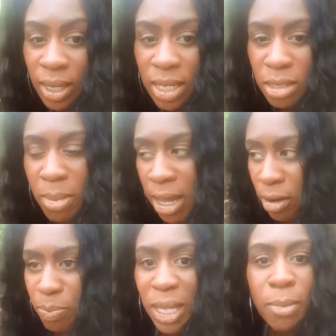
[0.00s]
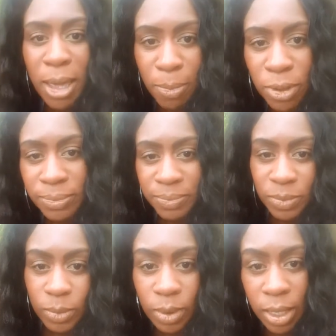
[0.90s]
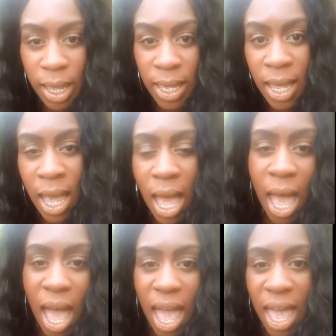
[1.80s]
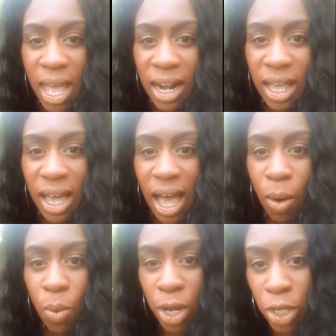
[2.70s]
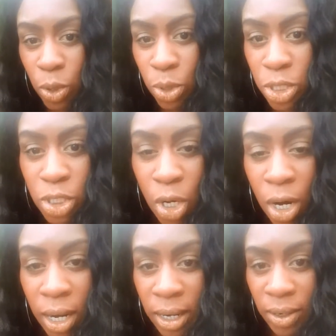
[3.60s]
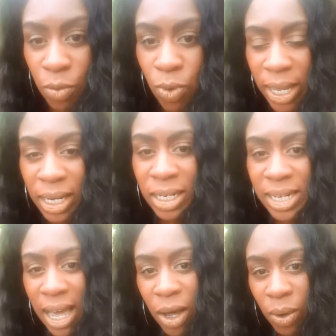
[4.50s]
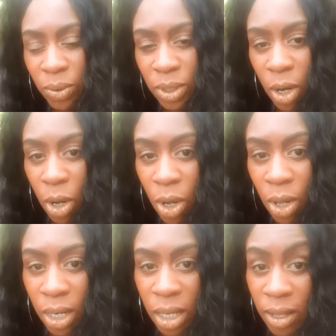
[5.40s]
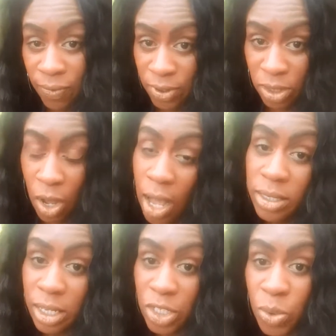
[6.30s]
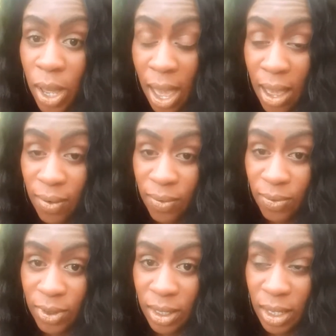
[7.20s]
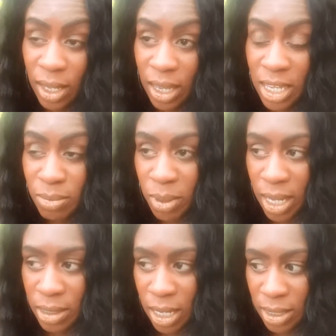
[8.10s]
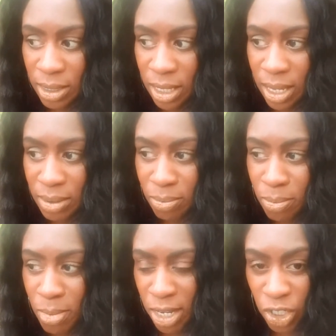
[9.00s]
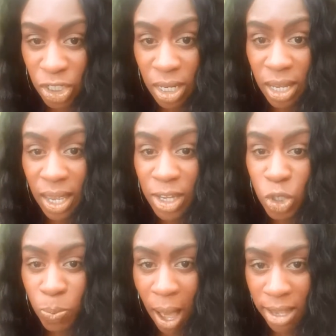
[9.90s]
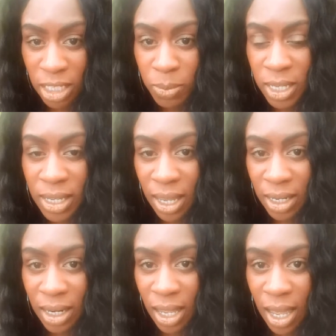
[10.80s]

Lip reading: It doesn't matter. Pen and paper. Okay? And I want you to start writing down all of the thoughts that you have. As much as you possibly can.